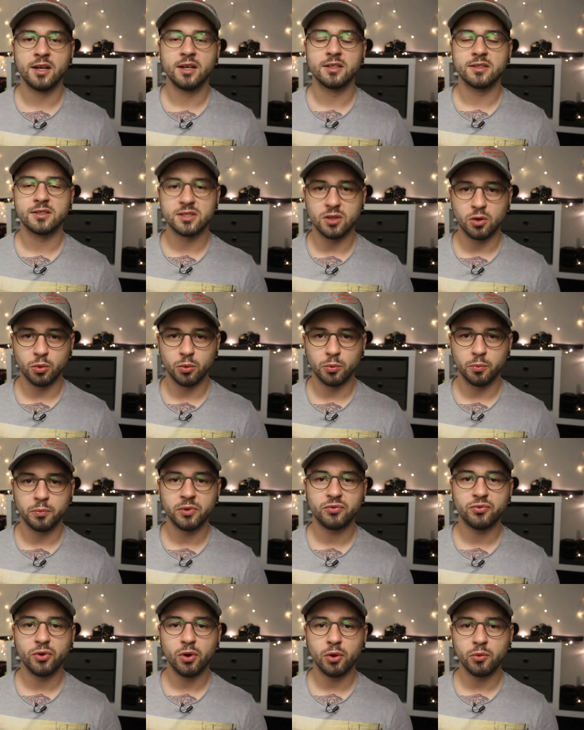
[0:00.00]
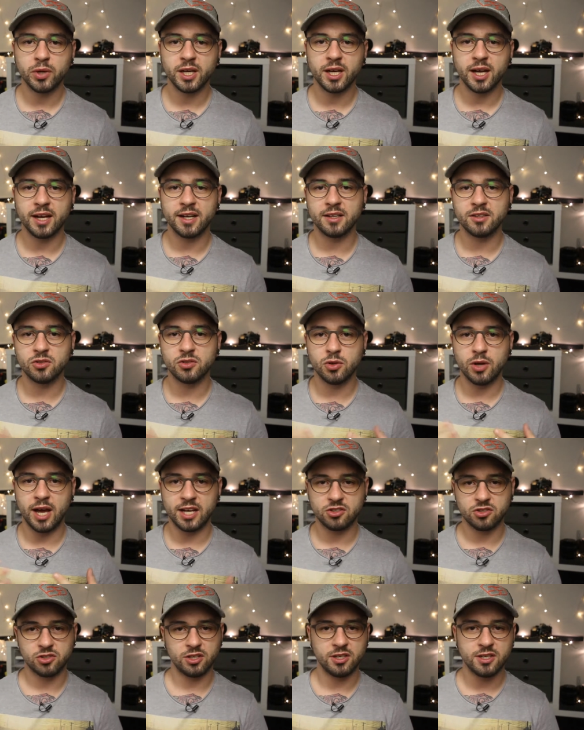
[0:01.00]
So before we get into
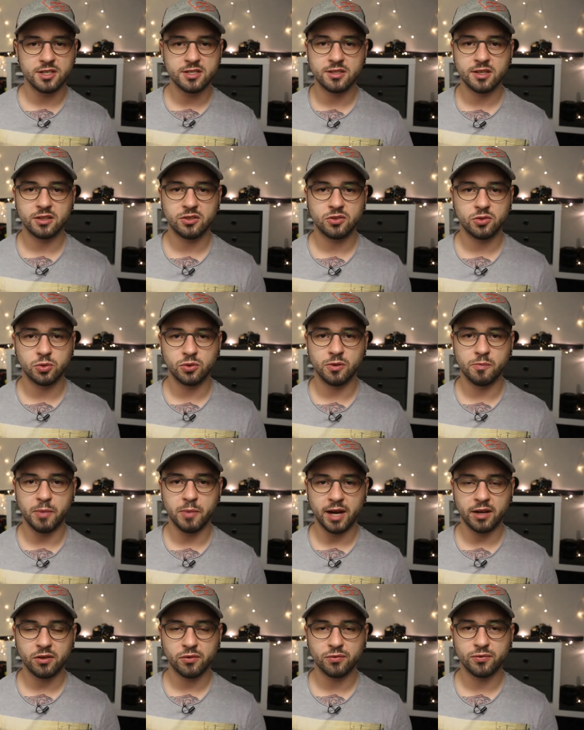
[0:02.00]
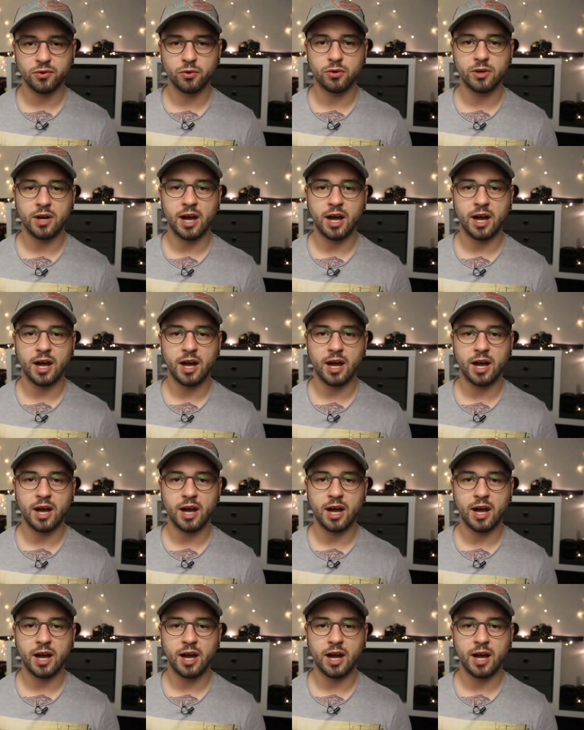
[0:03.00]
actually listening to the microphone,